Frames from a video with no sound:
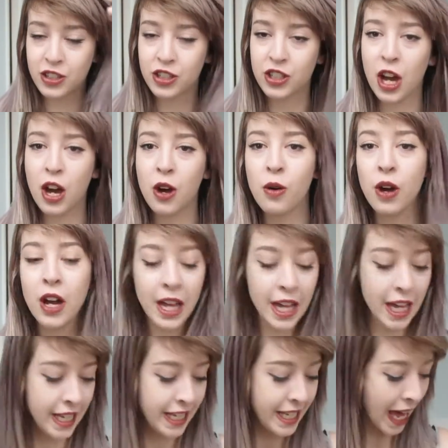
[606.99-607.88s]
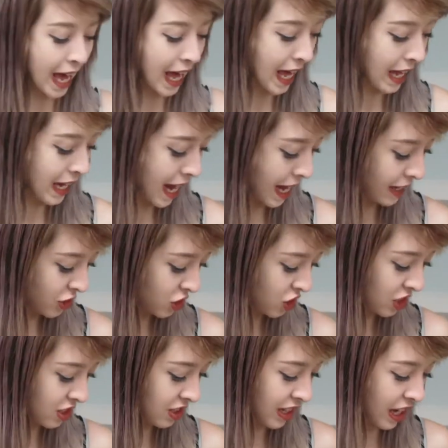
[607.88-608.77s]
So yeah, let's
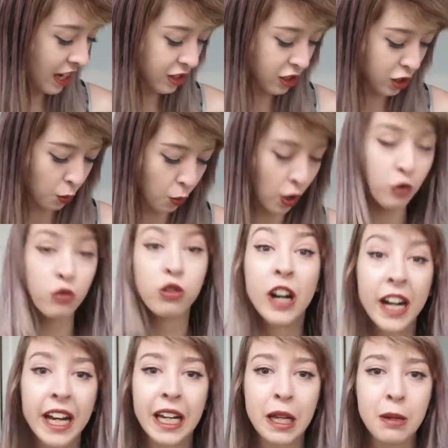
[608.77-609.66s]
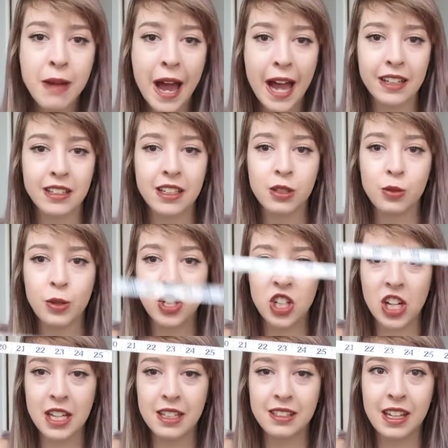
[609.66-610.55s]
just get to what really matters,
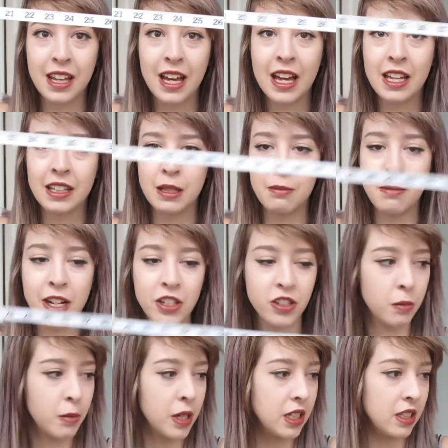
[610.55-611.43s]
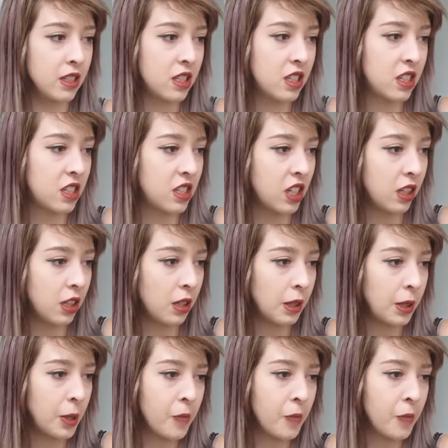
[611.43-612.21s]
which is the measurements.